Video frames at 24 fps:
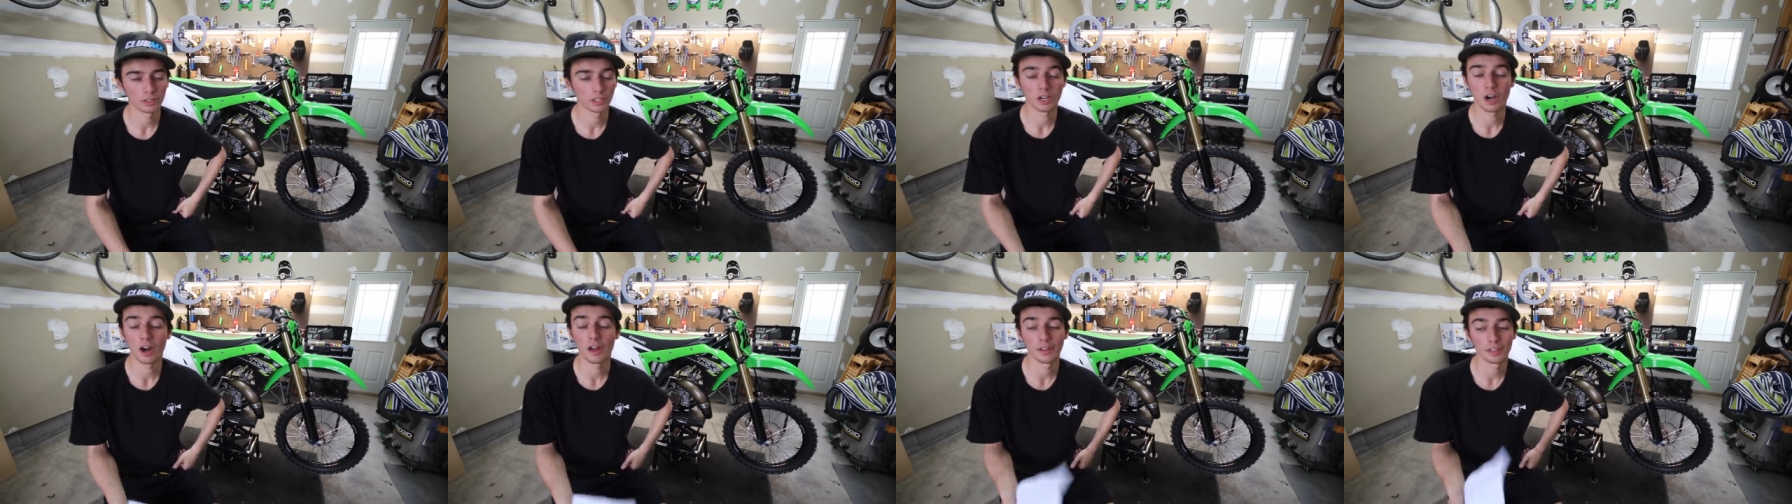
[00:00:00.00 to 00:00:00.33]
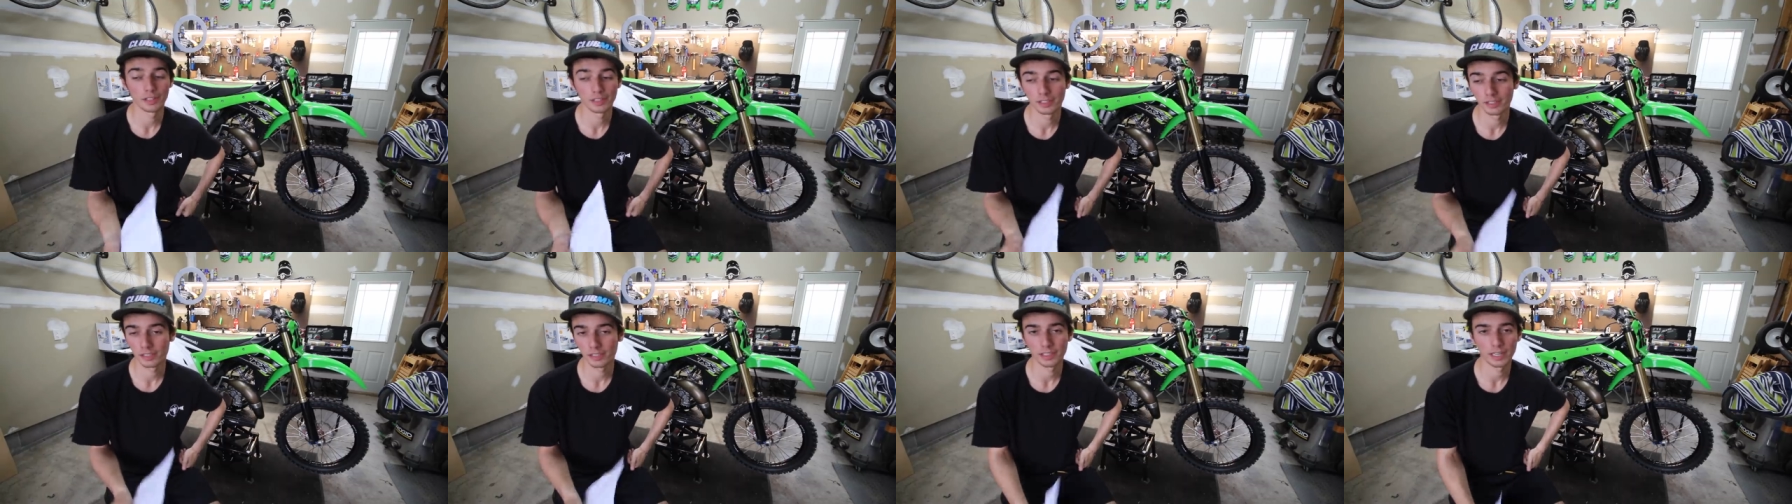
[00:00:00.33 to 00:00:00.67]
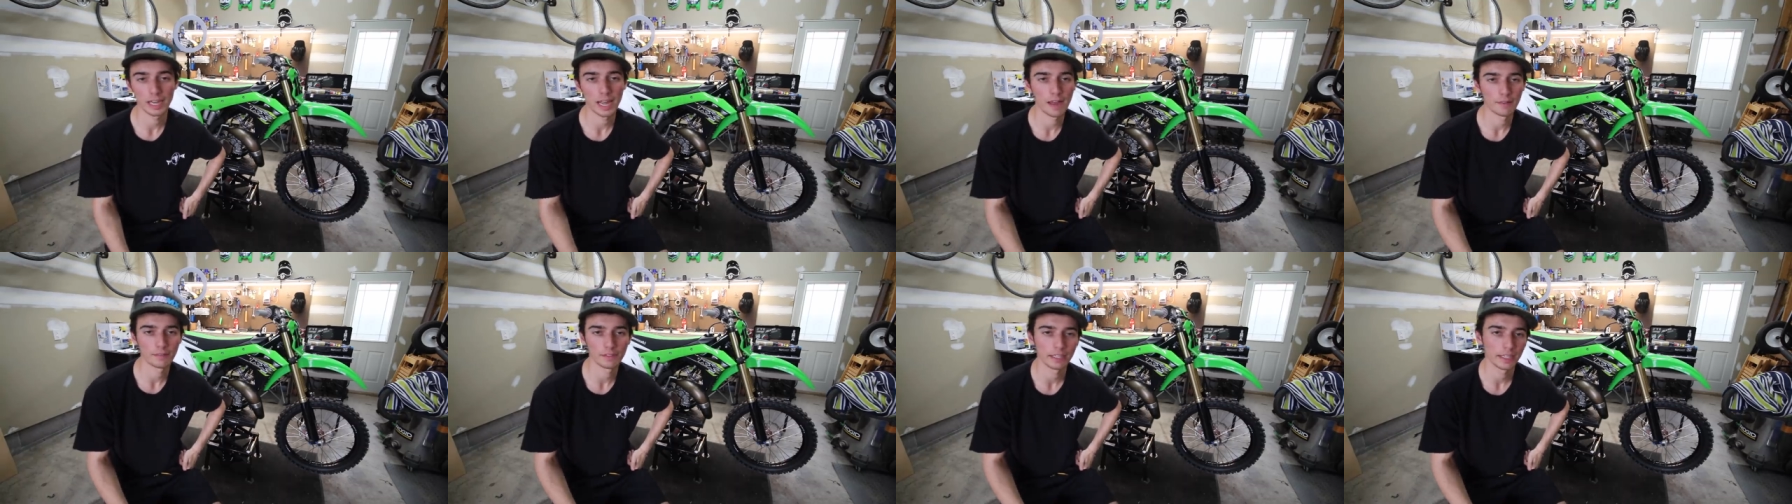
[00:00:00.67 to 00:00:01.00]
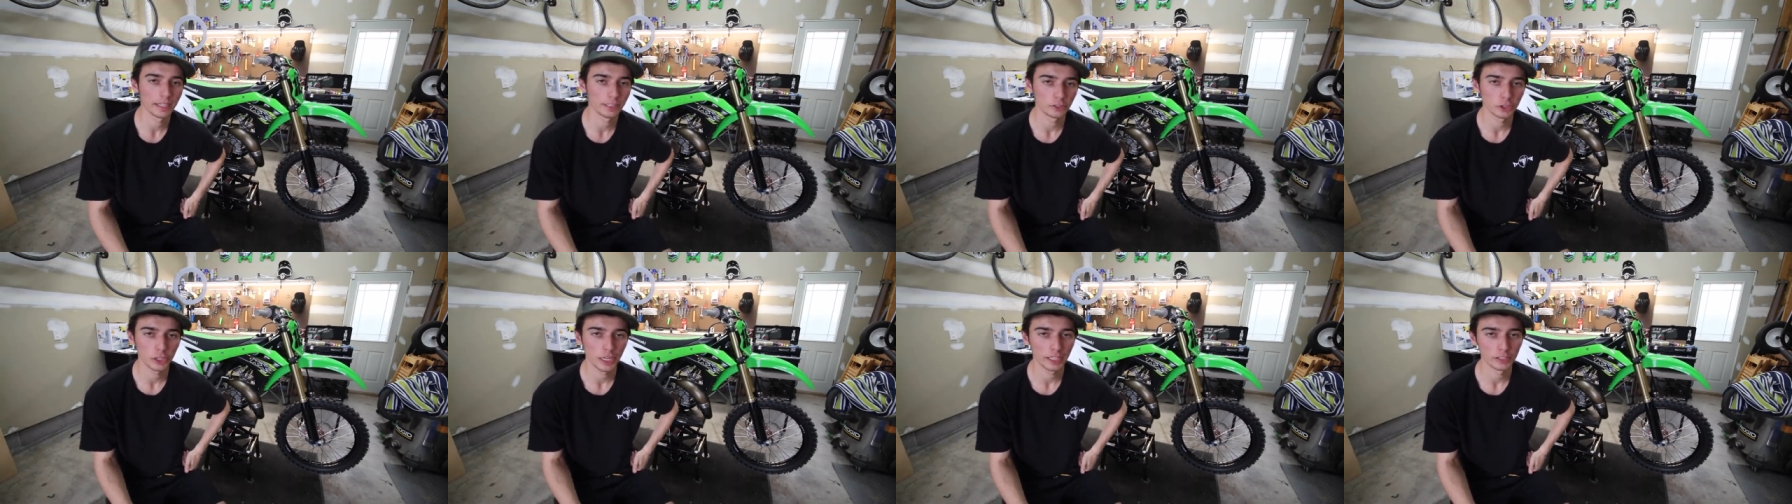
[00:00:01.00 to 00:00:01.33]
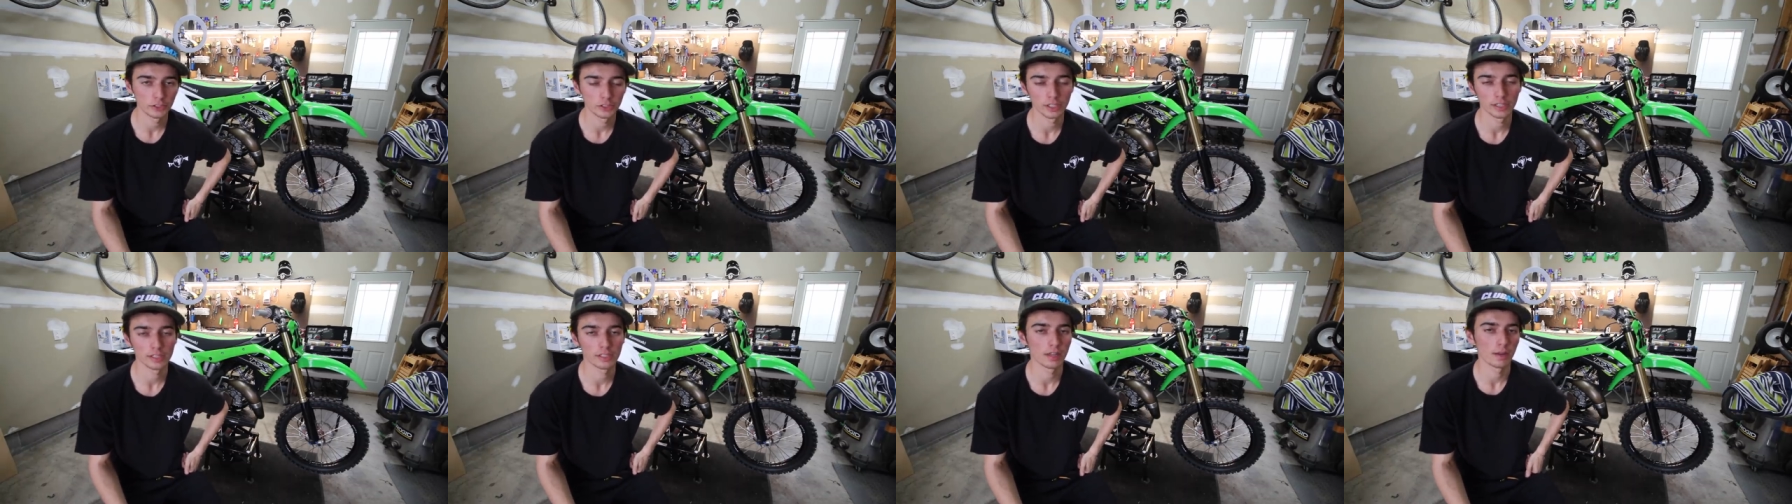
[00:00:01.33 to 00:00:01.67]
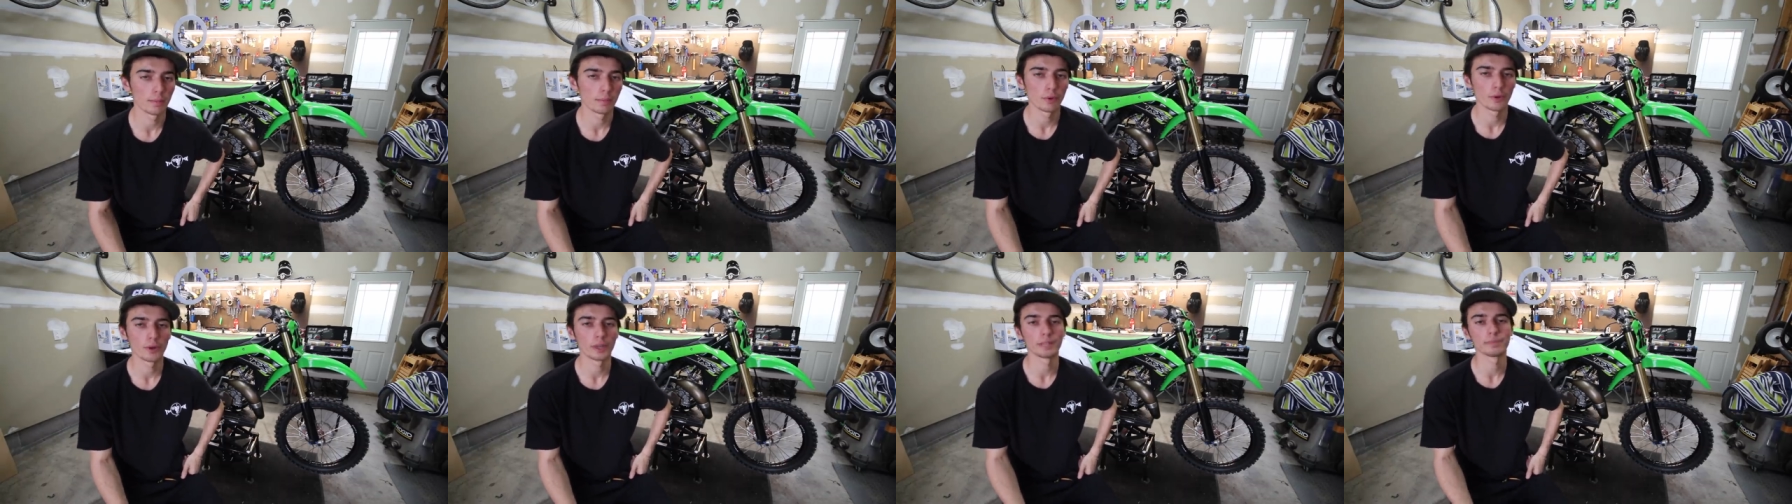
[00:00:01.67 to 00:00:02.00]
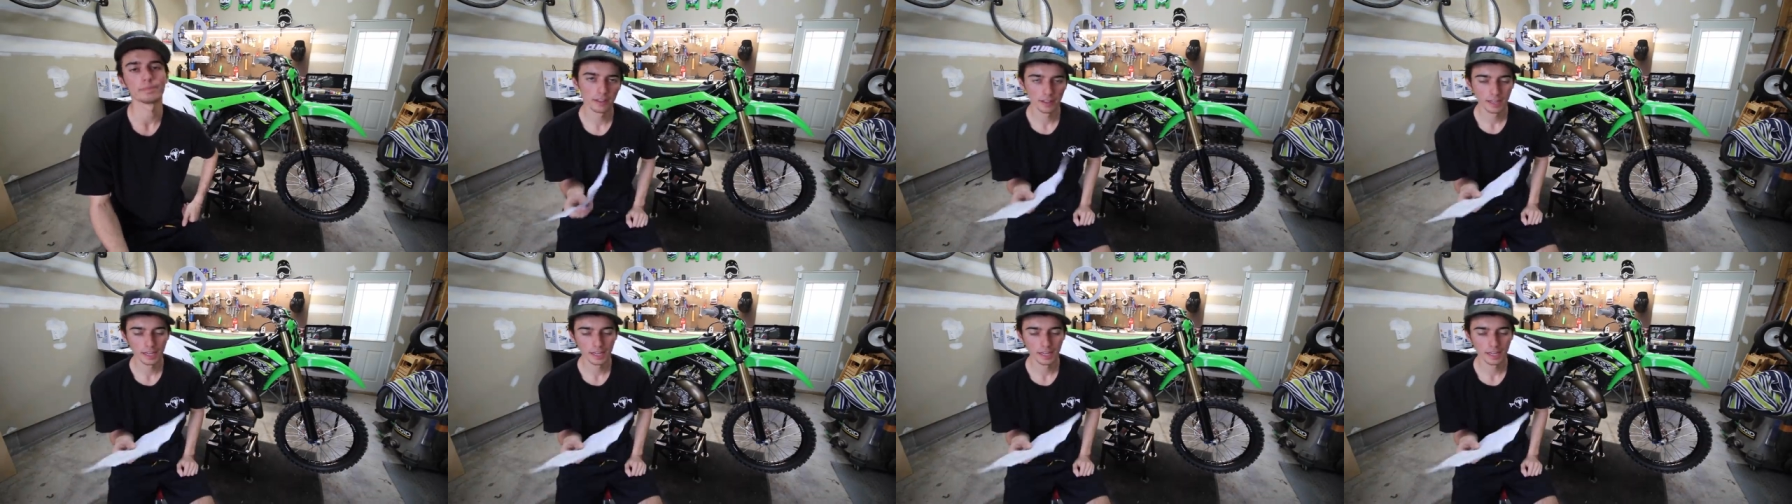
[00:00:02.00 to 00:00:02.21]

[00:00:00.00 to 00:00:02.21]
Regardless, it's gonna have to get changed at some point.